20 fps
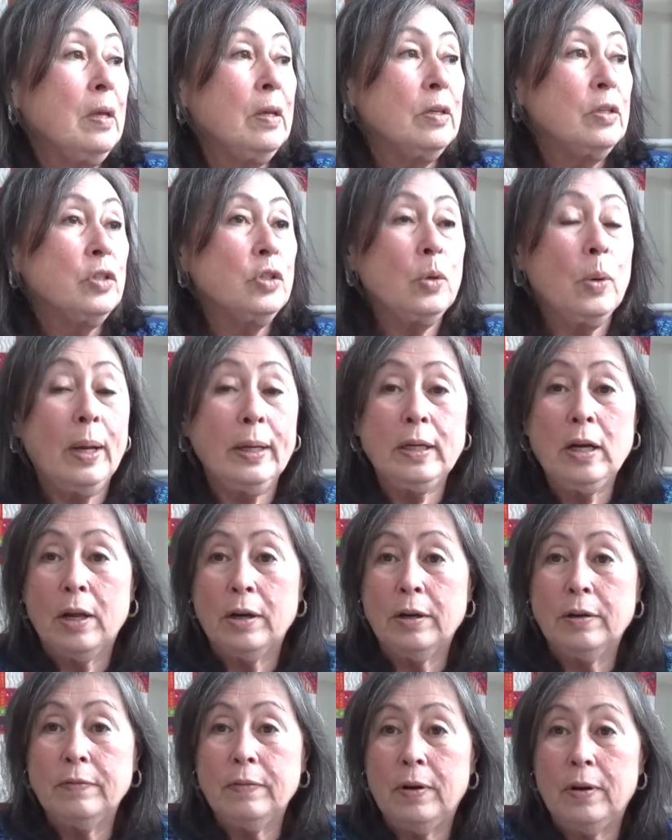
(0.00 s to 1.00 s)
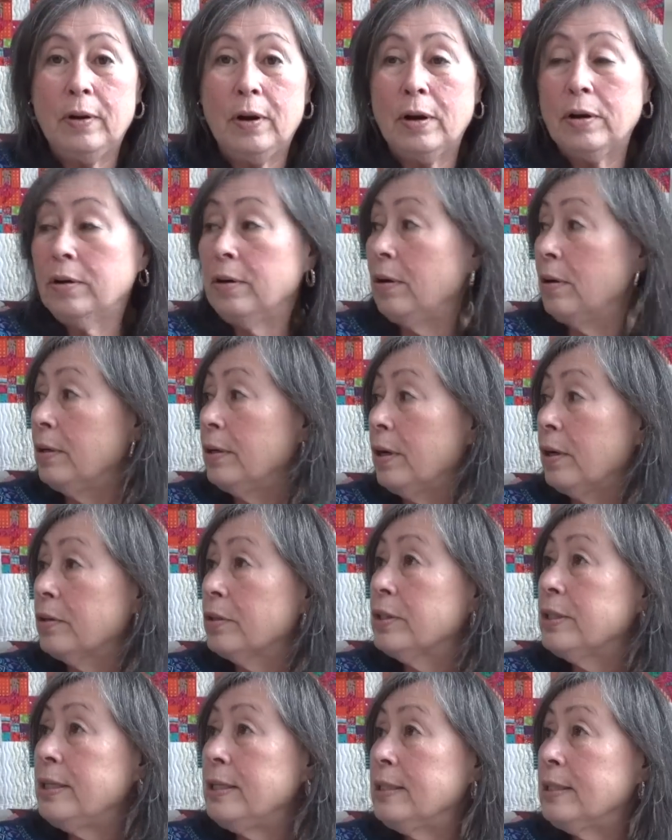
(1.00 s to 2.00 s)
so I got our
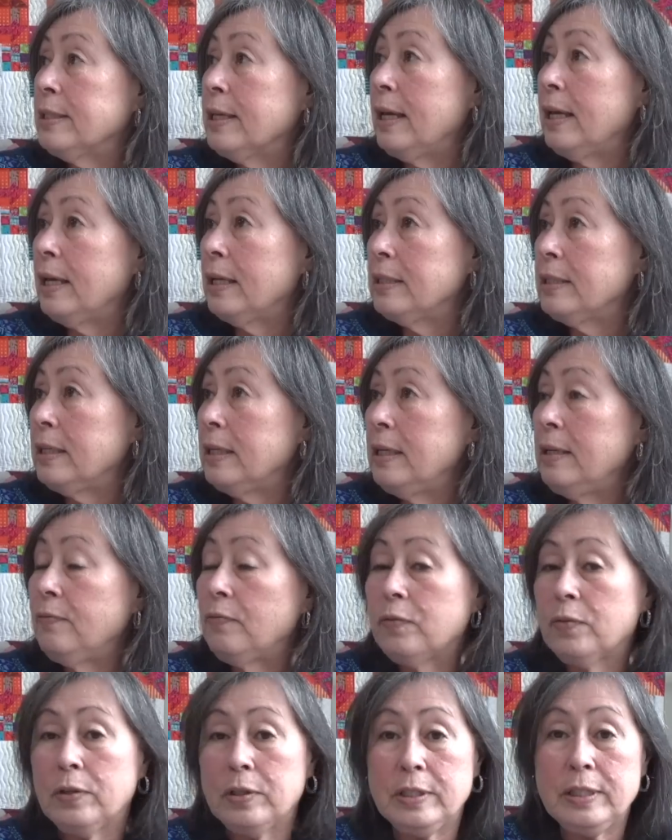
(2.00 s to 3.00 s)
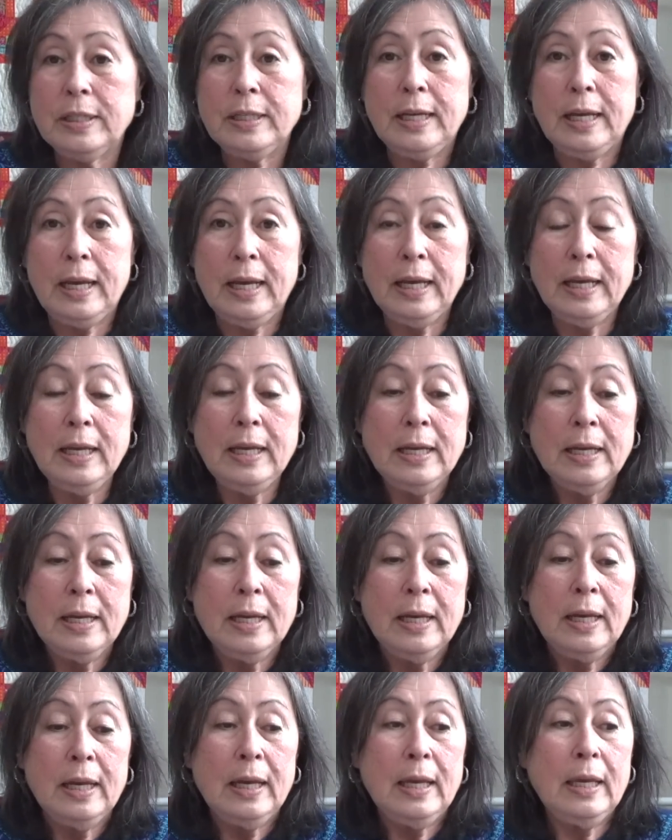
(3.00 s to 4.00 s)
See's candy for today,
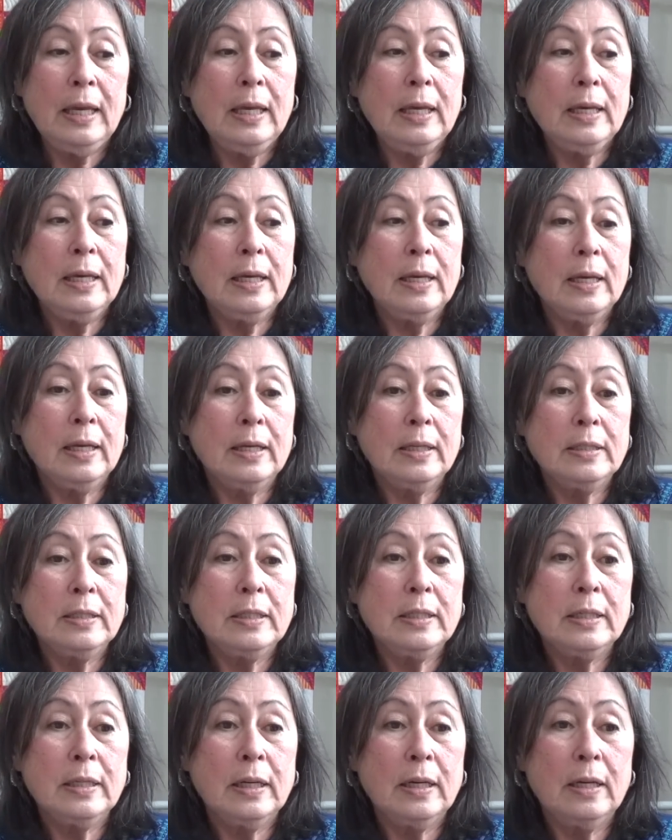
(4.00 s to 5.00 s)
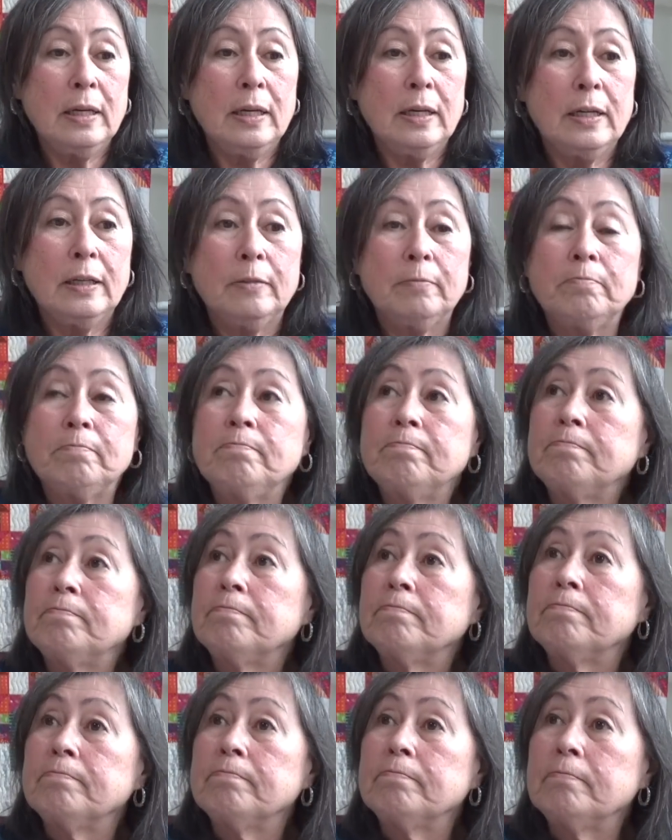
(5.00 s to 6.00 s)
and
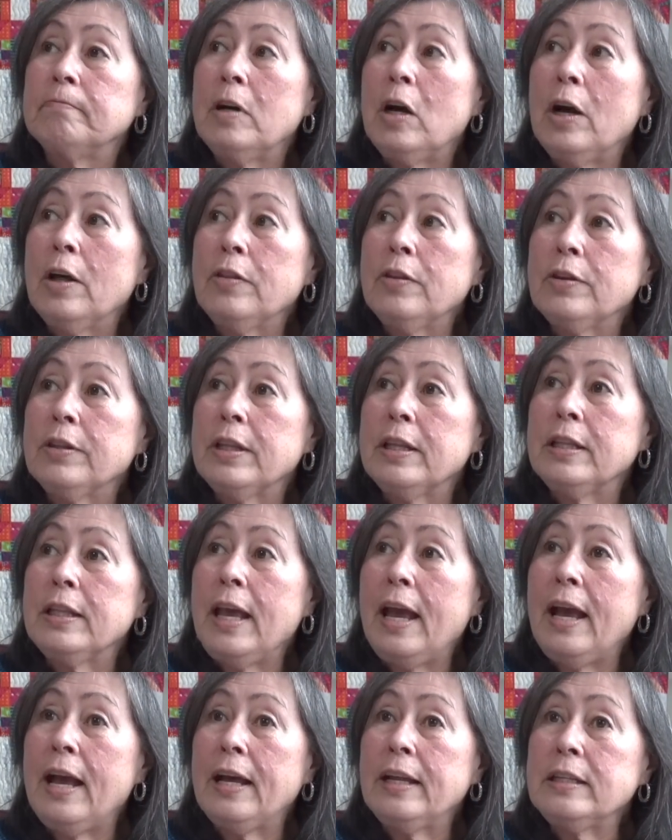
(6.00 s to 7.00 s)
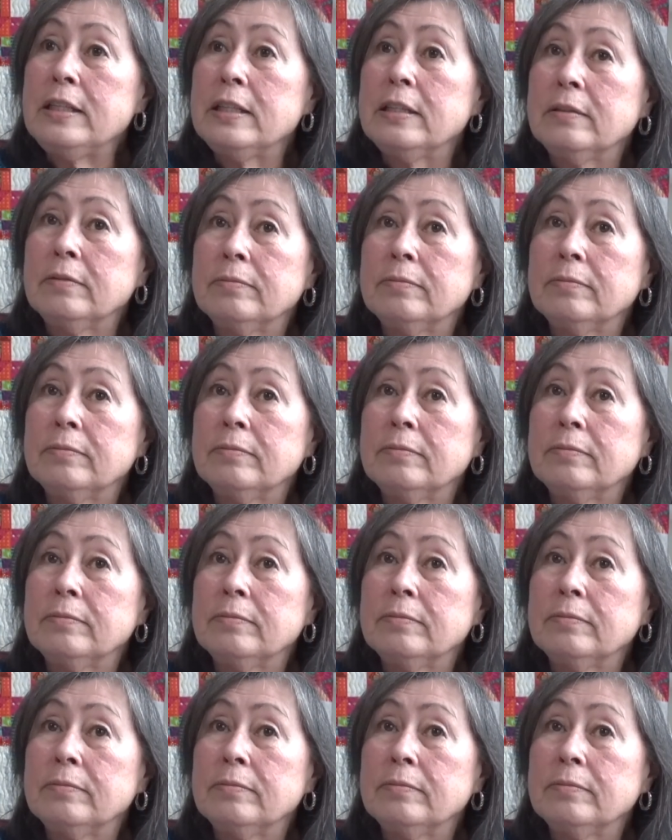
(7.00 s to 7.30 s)
other than that,